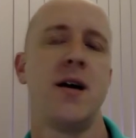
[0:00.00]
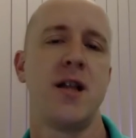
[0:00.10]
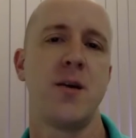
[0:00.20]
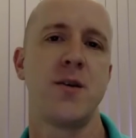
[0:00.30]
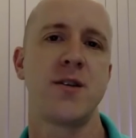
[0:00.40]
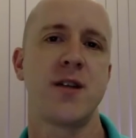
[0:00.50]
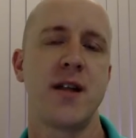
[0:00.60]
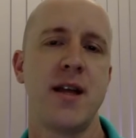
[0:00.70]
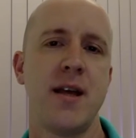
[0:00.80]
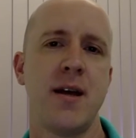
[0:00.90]
And there was a
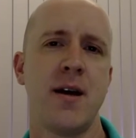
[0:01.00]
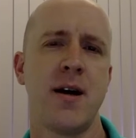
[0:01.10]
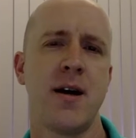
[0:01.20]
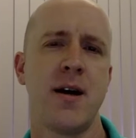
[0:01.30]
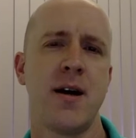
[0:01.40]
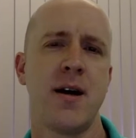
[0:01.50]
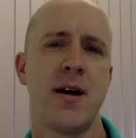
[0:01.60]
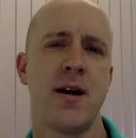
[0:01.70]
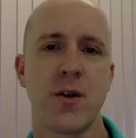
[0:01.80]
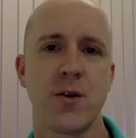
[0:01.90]
study, uh, I think it was
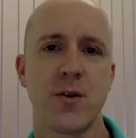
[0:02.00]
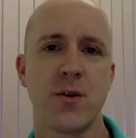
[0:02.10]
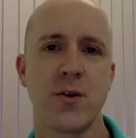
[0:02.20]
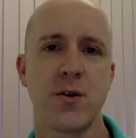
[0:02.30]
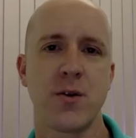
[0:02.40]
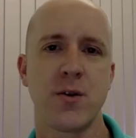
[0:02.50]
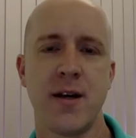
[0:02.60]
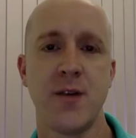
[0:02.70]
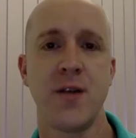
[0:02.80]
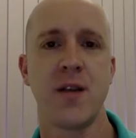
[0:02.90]
Dan Gould's,
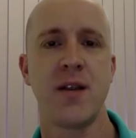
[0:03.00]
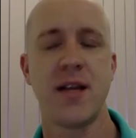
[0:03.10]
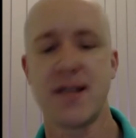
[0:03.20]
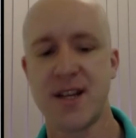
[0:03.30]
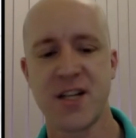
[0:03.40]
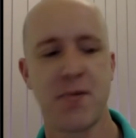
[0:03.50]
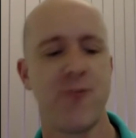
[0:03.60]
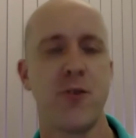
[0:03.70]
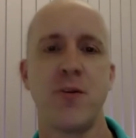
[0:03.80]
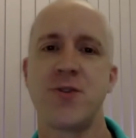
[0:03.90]
uh, using the Test of
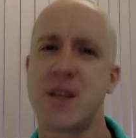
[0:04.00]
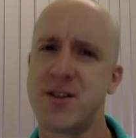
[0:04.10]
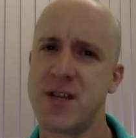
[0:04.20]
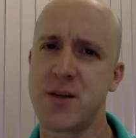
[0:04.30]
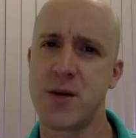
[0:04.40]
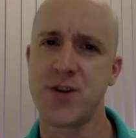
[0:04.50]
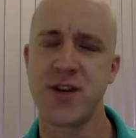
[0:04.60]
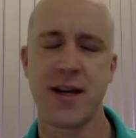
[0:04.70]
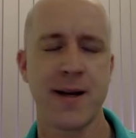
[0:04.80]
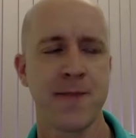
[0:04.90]
Performance Strategies
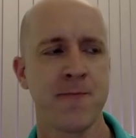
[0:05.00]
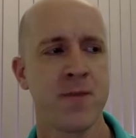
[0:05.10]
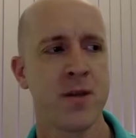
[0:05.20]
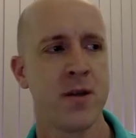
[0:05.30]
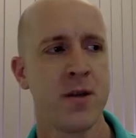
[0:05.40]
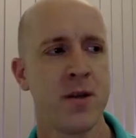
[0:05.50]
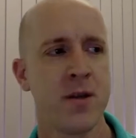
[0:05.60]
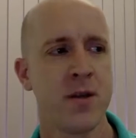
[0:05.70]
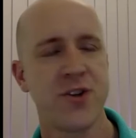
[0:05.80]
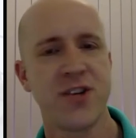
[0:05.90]
questionnaire,
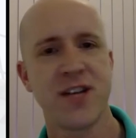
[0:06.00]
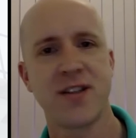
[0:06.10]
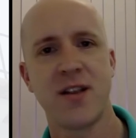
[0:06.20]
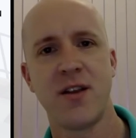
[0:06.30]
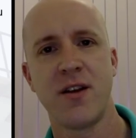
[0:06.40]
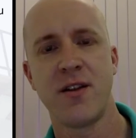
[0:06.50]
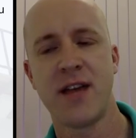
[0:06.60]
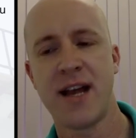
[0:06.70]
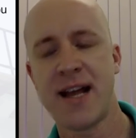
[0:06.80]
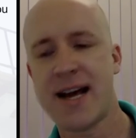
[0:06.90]
which suggested that
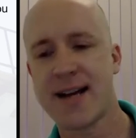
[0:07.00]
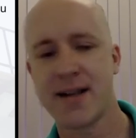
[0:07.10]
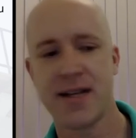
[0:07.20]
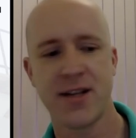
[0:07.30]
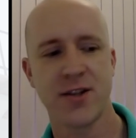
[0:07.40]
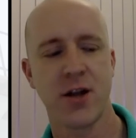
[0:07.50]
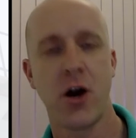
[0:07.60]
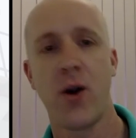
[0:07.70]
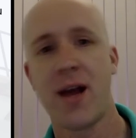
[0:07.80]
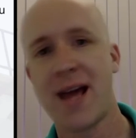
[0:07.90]
the elite athletes
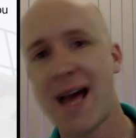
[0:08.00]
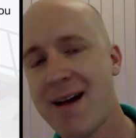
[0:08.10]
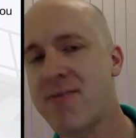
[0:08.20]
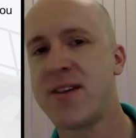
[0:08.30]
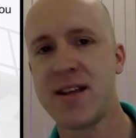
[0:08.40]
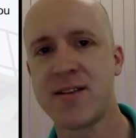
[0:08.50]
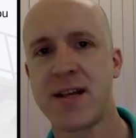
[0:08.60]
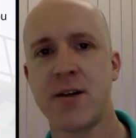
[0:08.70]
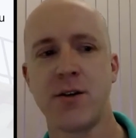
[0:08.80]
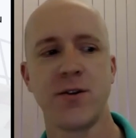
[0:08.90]
not only have these
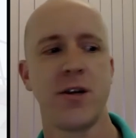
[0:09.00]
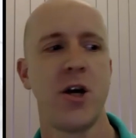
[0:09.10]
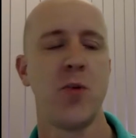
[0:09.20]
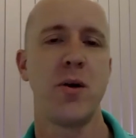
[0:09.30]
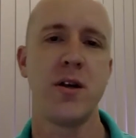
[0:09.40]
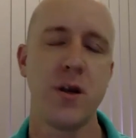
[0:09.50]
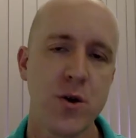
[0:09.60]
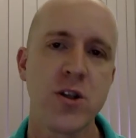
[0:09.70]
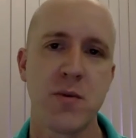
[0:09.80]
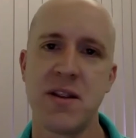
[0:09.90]
skills but
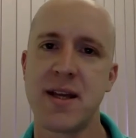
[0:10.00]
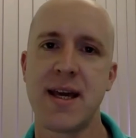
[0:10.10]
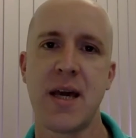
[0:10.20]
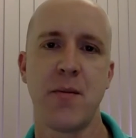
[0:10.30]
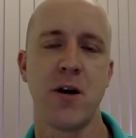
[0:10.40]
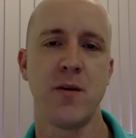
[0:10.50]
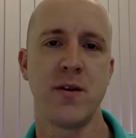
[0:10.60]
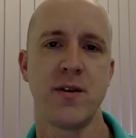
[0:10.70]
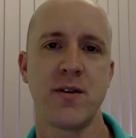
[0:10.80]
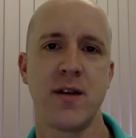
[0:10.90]
use them in the key
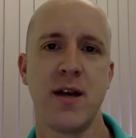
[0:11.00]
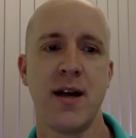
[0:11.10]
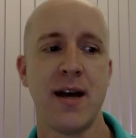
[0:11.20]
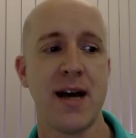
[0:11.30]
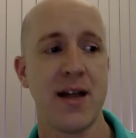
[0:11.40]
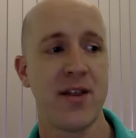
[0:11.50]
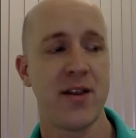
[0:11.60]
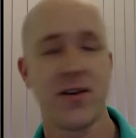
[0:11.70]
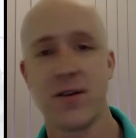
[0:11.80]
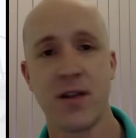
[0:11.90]
moments. And
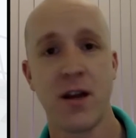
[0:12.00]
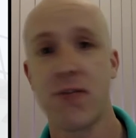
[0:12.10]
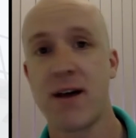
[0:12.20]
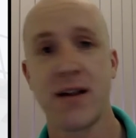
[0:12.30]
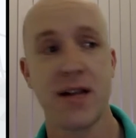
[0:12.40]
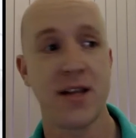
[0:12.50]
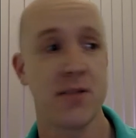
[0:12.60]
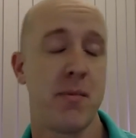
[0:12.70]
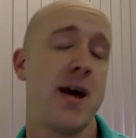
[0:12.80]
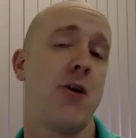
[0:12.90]
the, the other
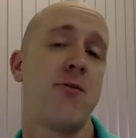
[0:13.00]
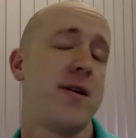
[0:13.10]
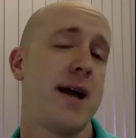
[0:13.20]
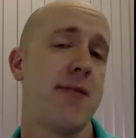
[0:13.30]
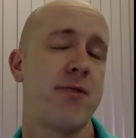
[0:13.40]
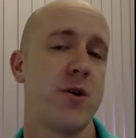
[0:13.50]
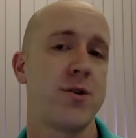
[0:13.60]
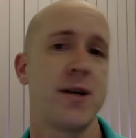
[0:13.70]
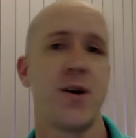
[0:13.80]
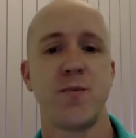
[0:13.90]
athletes may often have
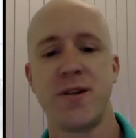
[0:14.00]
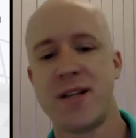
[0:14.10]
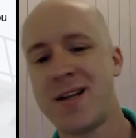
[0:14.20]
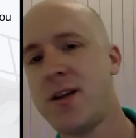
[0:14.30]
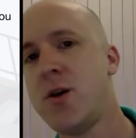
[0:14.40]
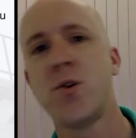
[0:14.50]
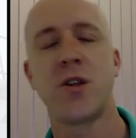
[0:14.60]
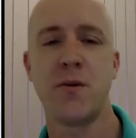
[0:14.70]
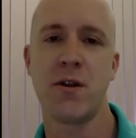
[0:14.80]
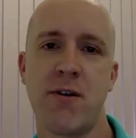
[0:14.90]
those skills but didn't
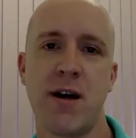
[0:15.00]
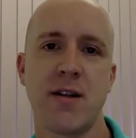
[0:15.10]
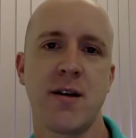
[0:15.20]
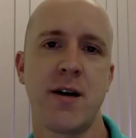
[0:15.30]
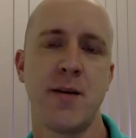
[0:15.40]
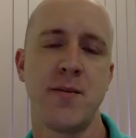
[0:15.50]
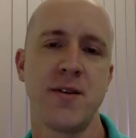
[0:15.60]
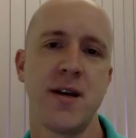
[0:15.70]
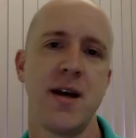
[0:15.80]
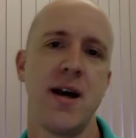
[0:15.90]
use the right
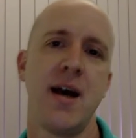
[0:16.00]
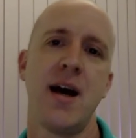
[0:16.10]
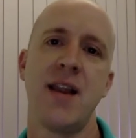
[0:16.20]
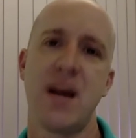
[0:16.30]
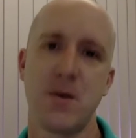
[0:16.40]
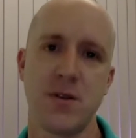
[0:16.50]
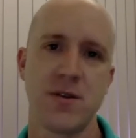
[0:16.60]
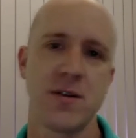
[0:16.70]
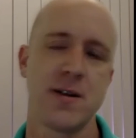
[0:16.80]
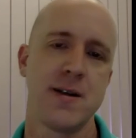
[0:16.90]
times. And that
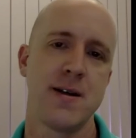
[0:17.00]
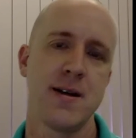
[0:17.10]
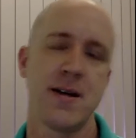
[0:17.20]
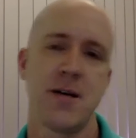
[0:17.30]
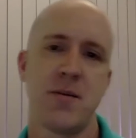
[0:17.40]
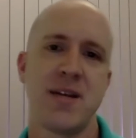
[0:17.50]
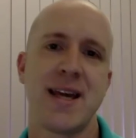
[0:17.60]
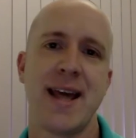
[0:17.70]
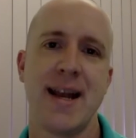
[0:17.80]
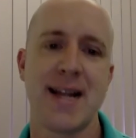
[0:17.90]
was uh,
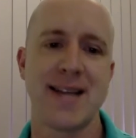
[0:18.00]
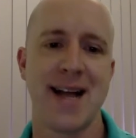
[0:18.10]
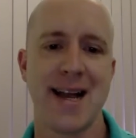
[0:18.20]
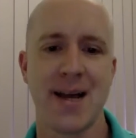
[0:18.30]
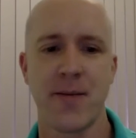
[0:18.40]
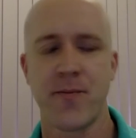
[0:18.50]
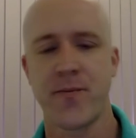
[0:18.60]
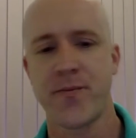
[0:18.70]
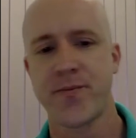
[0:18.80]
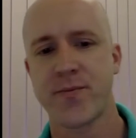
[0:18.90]
particularly telling.
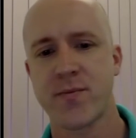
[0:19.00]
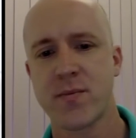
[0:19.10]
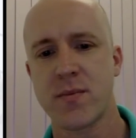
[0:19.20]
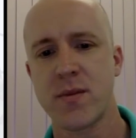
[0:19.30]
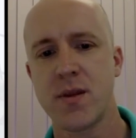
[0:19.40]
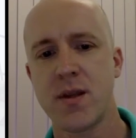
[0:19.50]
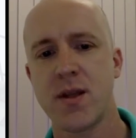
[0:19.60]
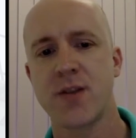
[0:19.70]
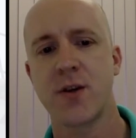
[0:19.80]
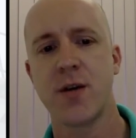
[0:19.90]

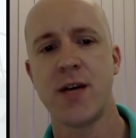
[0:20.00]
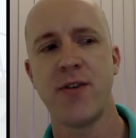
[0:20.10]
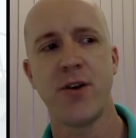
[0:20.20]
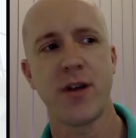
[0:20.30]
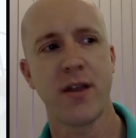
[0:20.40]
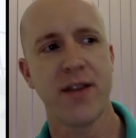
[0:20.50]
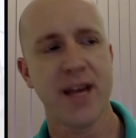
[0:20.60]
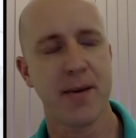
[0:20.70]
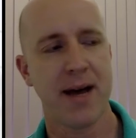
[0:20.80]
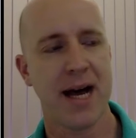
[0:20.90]
So, if you can
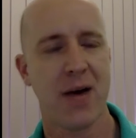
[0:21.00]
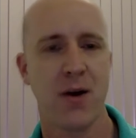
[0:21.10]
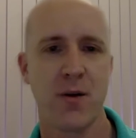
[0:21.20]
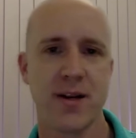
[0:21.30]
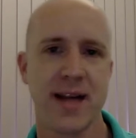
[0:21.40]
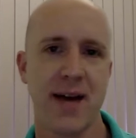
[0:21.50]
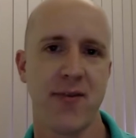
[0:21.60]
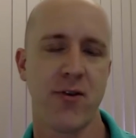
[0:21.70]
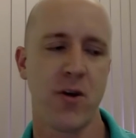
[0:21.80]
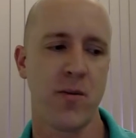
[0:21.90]
think about how I would
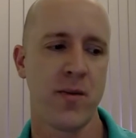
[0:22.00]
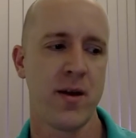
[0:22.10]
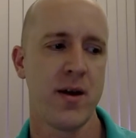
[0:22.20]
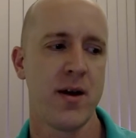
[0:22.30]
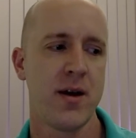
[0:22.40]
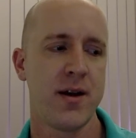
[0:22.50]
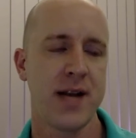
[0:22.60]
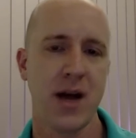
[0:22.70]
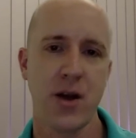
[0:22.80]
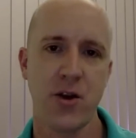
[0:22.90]
get from
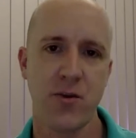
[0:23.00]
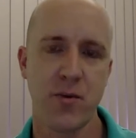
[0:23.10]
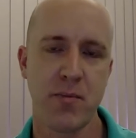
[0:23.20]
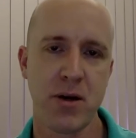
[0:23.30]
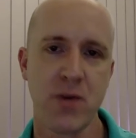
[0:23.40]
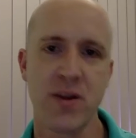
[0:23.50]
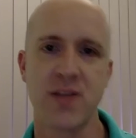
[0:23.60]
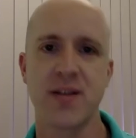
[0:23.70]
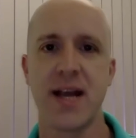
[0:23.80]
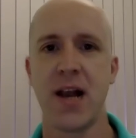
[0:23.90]
now you've built
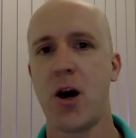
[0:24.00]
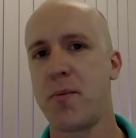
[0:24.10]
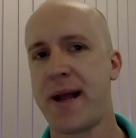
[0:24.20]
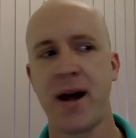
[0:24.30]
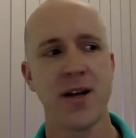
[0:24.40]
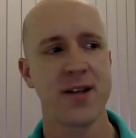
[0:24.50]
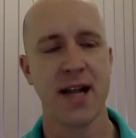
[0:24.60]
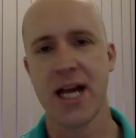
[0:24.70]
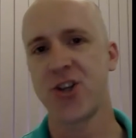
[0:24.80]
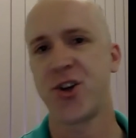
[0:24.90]
this skill up in
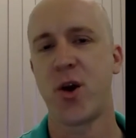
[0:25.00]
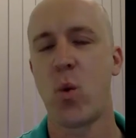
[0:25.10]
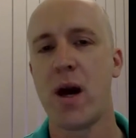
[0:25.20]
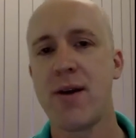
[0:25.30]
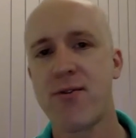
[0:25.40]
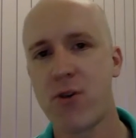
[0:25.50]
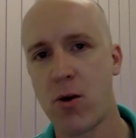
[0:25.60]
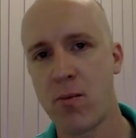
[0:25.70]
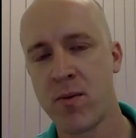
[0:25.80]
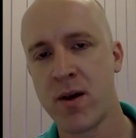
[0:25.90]
isolation away
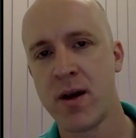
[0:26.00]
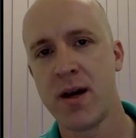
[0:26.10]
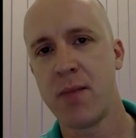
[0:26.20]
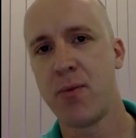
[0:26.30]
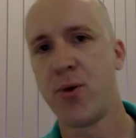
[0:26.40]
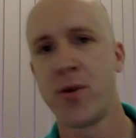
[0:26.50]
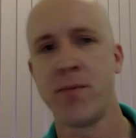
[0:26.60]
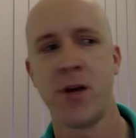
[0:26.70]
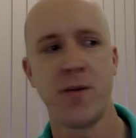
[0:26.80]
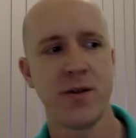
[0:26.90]
from
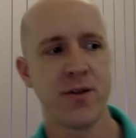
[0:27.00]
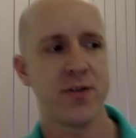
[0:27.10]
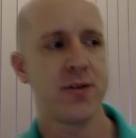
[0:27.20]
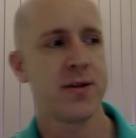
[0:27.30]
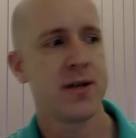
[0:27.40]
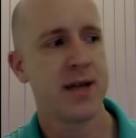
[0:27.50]
important moments.